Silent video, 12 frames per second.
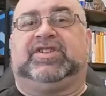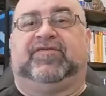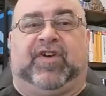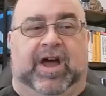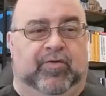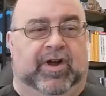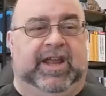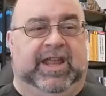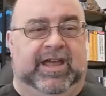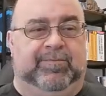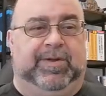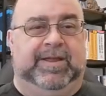If I want to
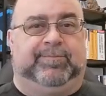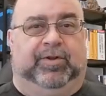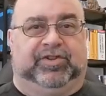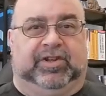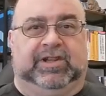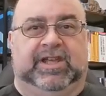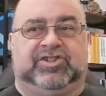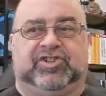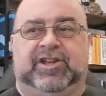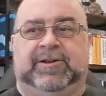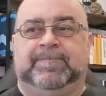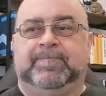get people to
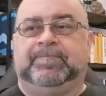listen,